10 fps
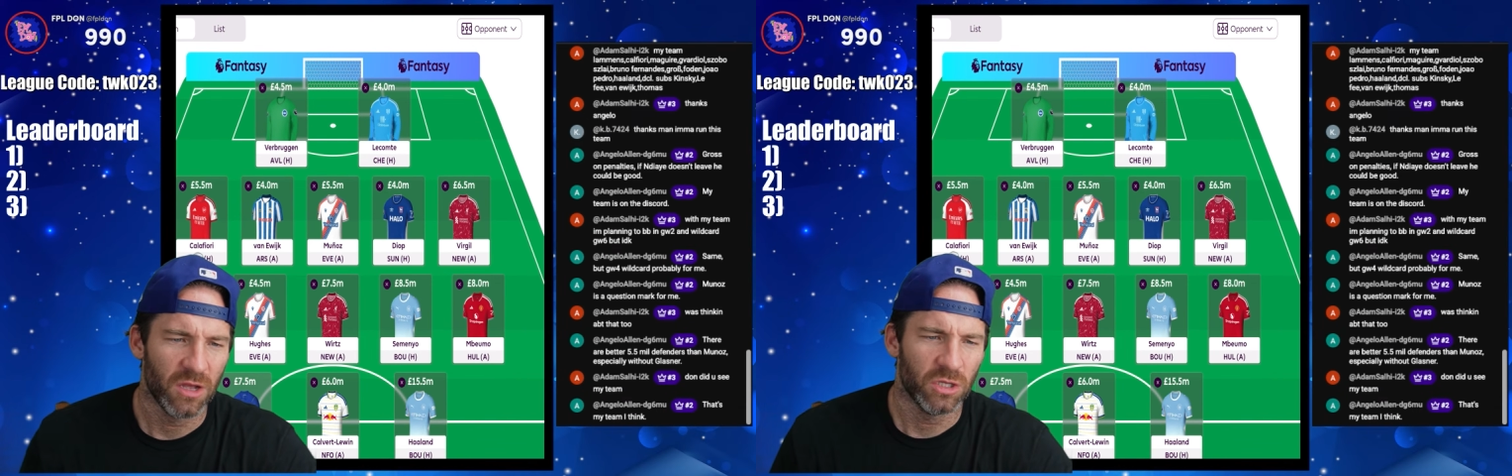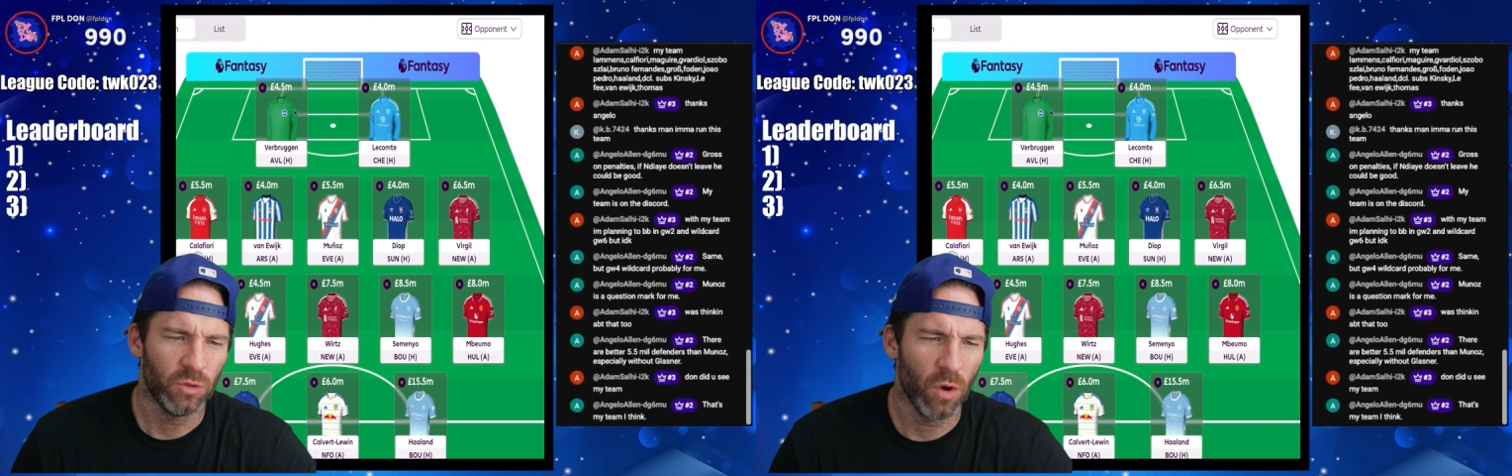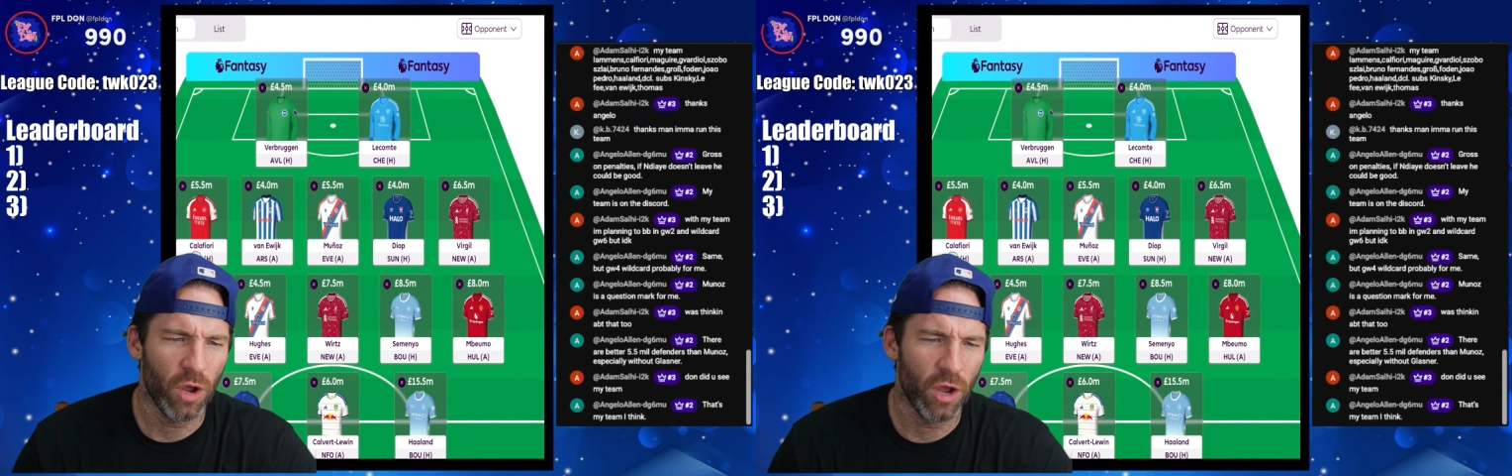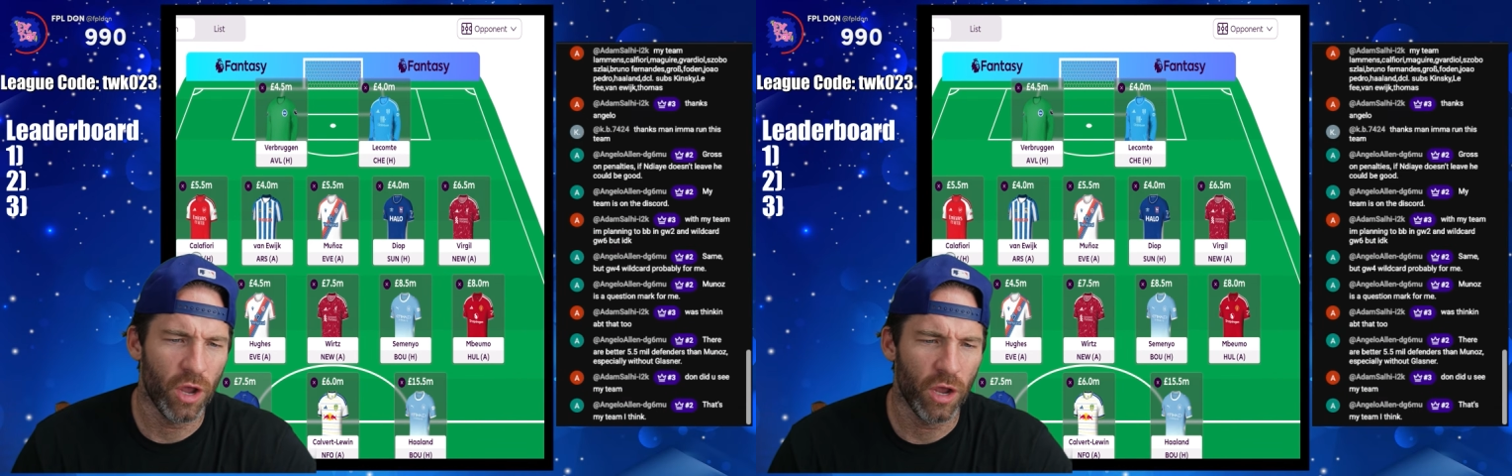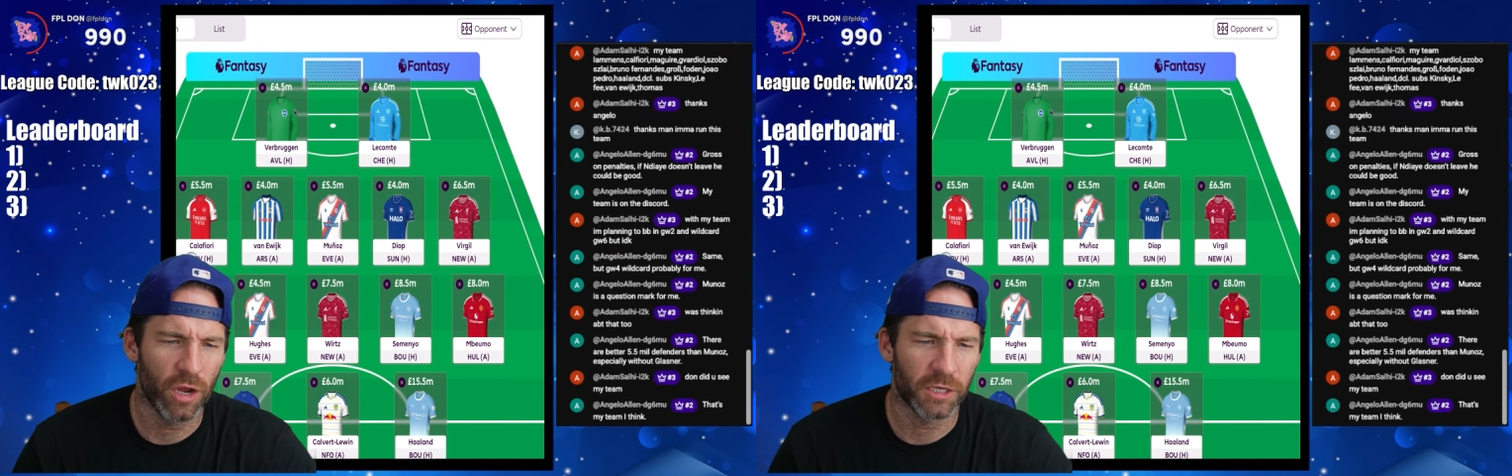
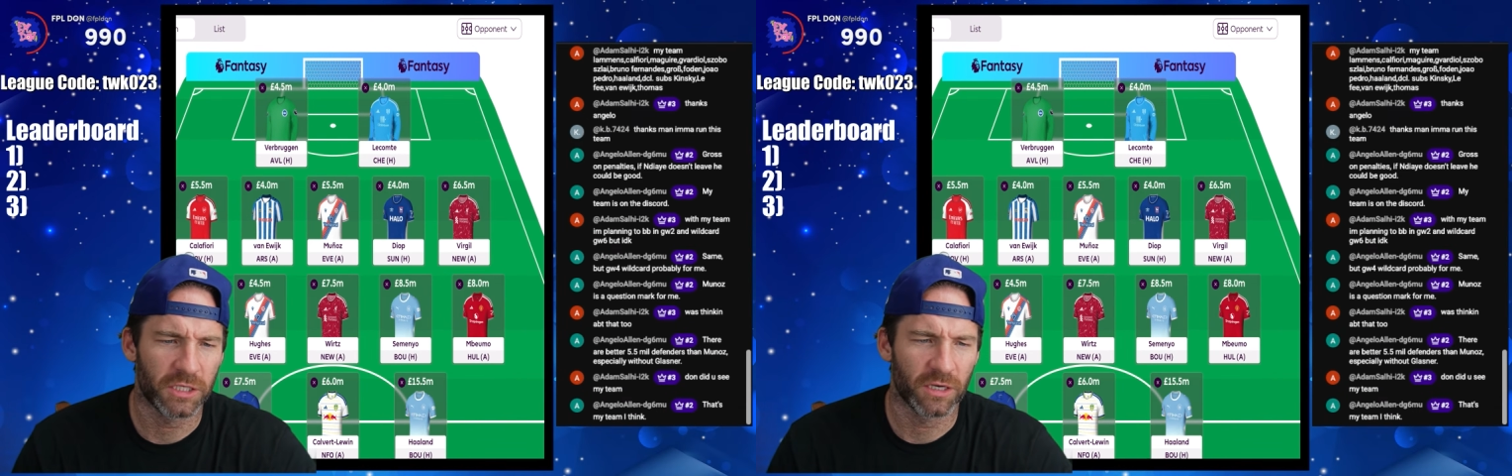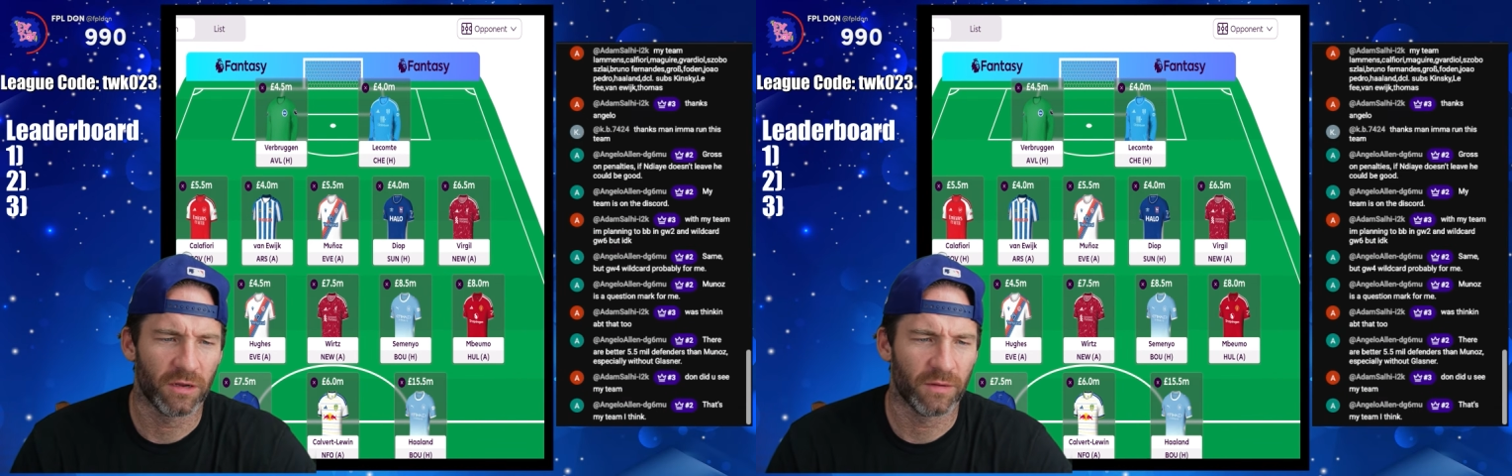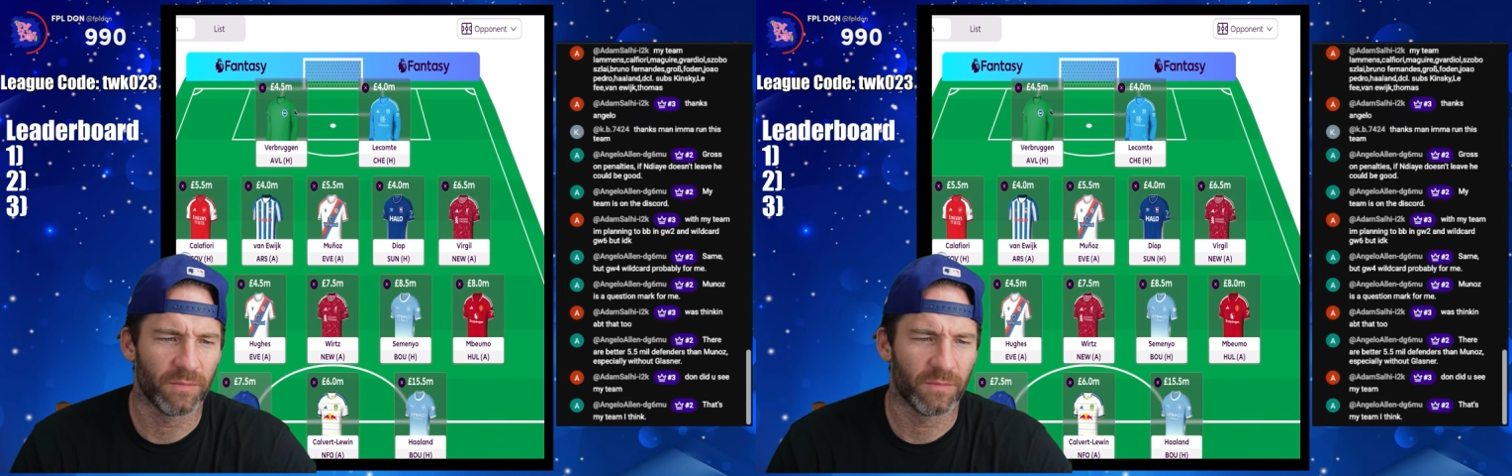Switch.